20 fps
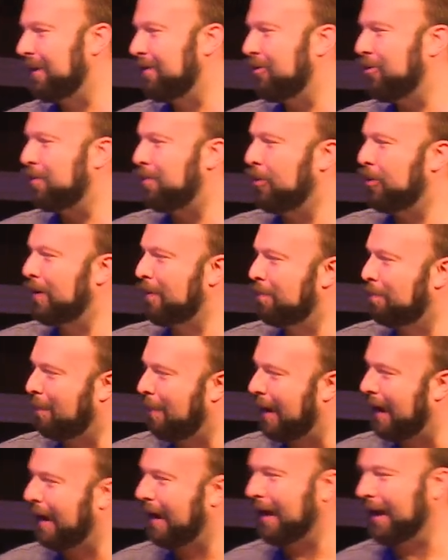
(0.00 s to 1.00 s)
to put
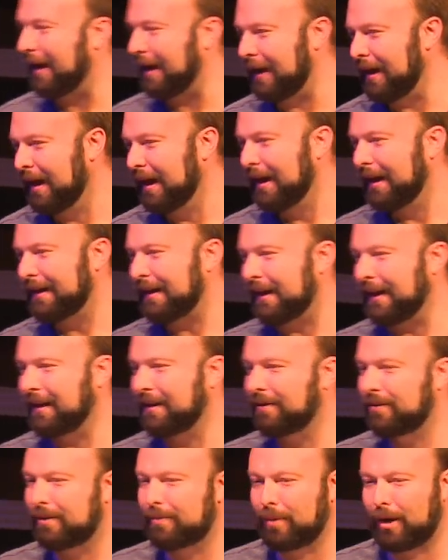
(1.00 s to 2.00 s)
my
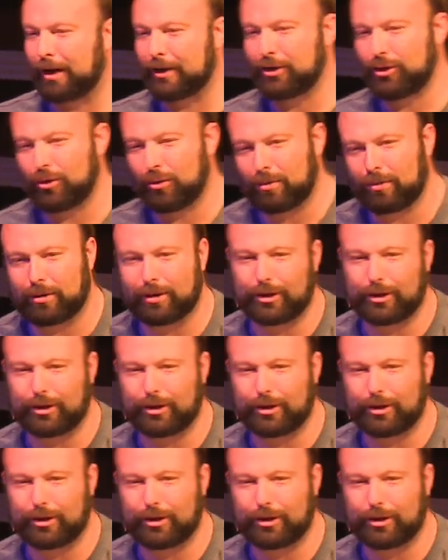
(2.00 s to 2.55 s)
kingdom on your